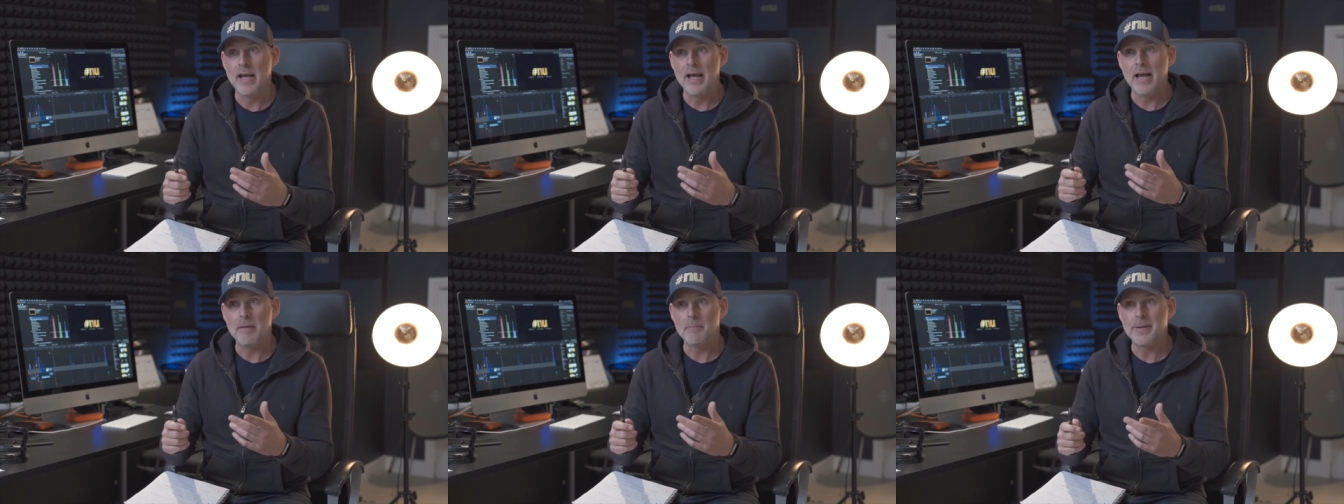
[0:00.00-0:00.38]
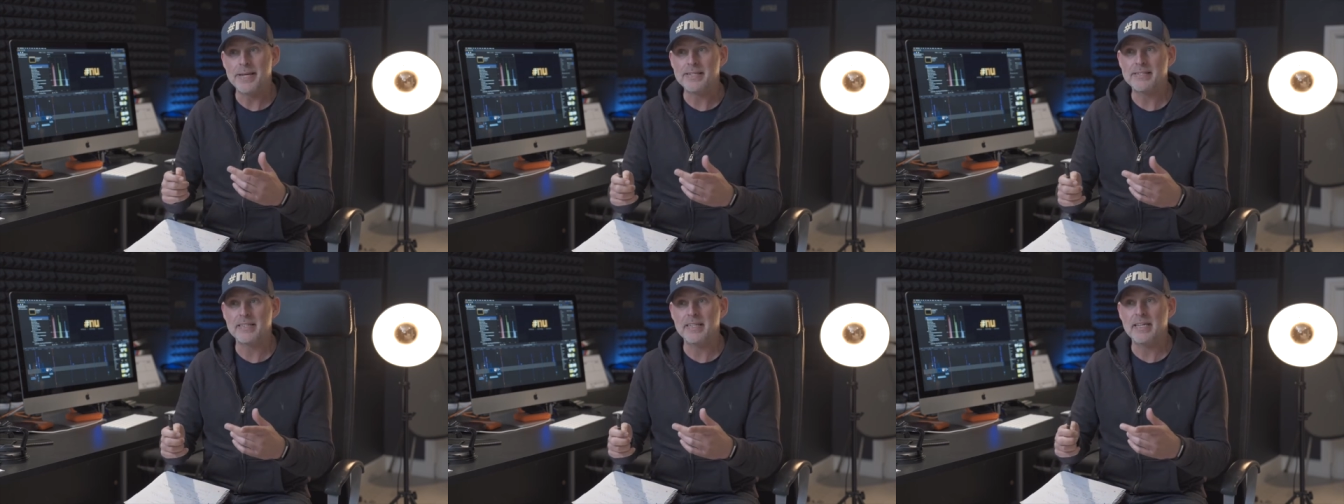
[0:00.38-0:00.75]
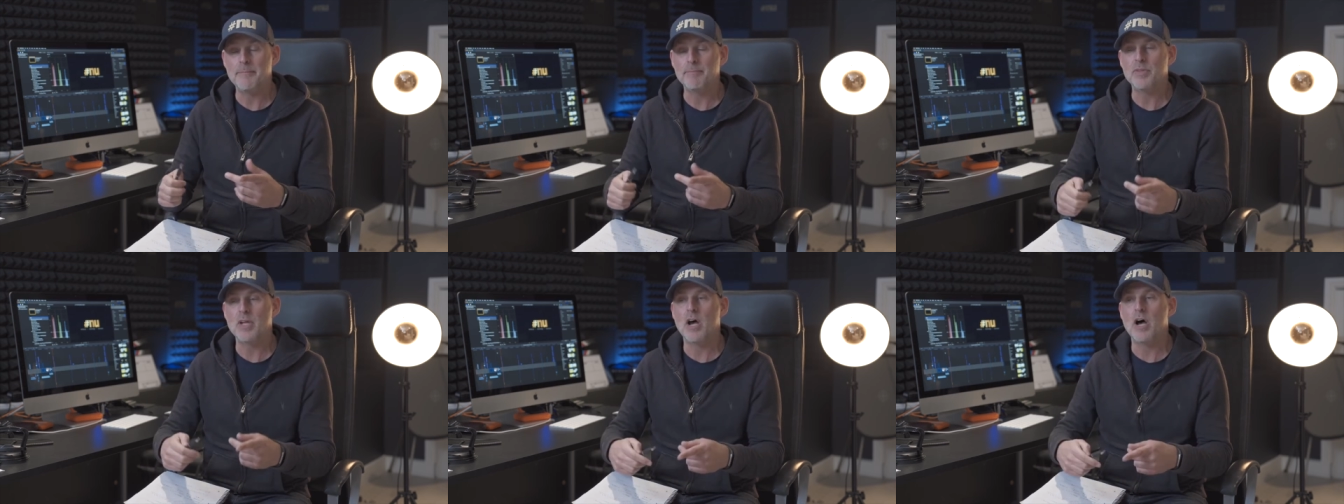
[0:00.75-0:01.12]
and basically
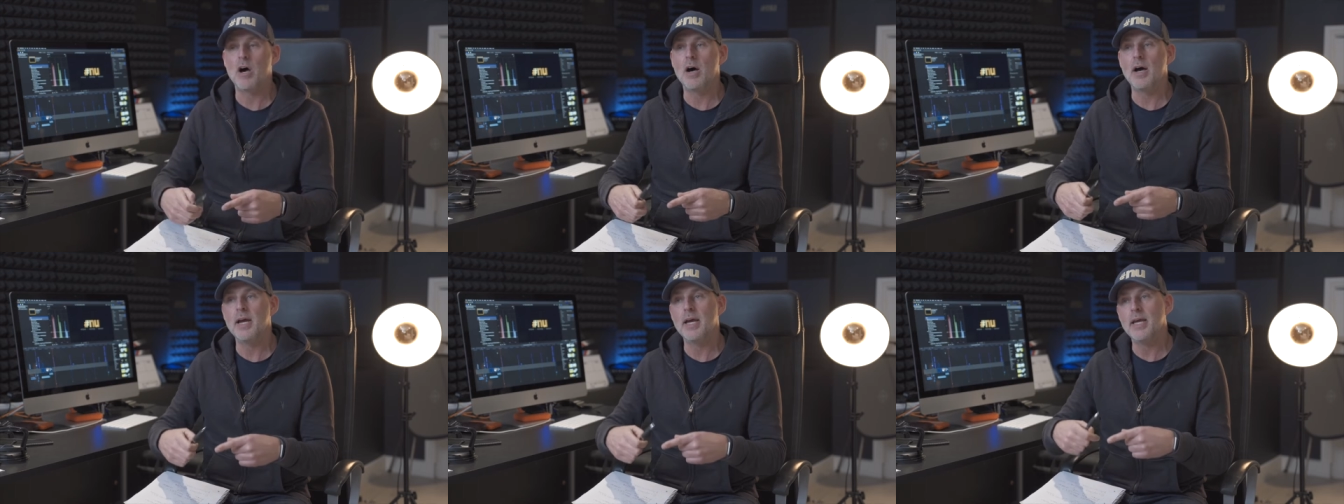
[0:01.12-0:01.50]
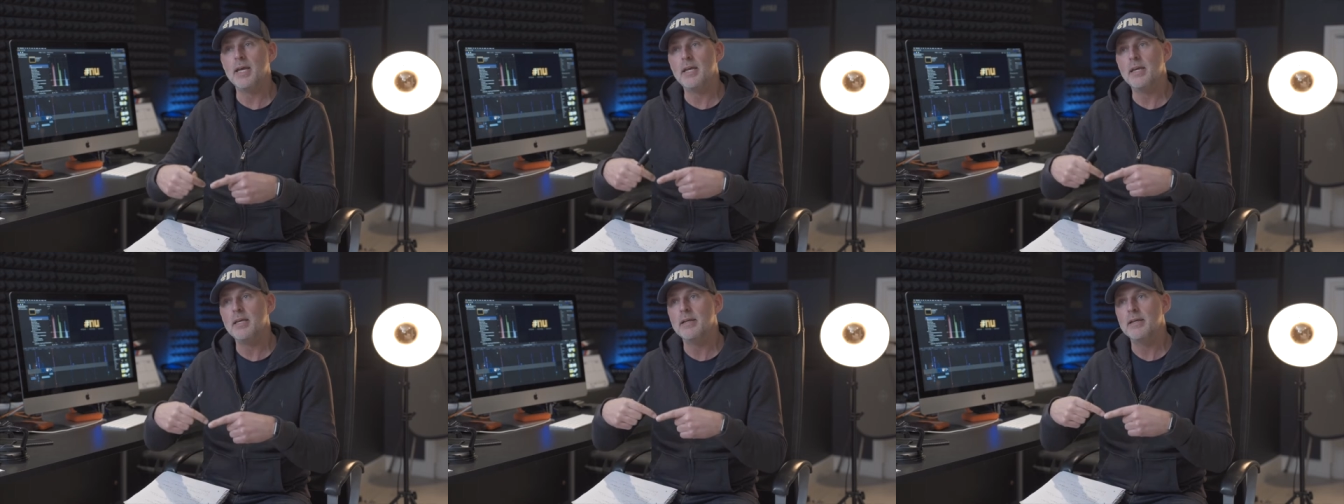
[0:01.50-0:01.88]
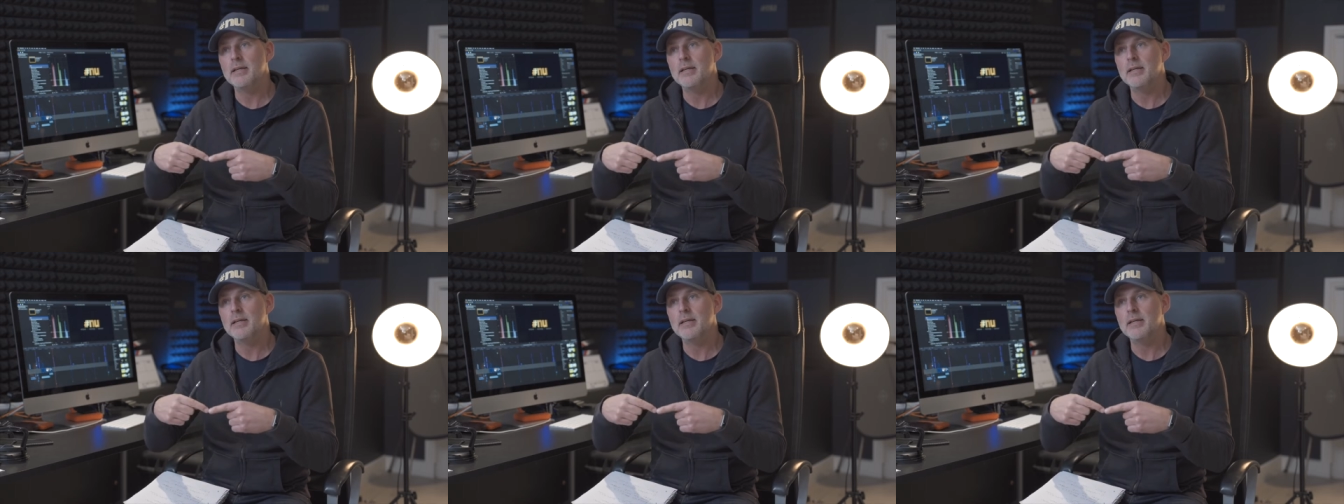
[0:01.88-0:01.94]
I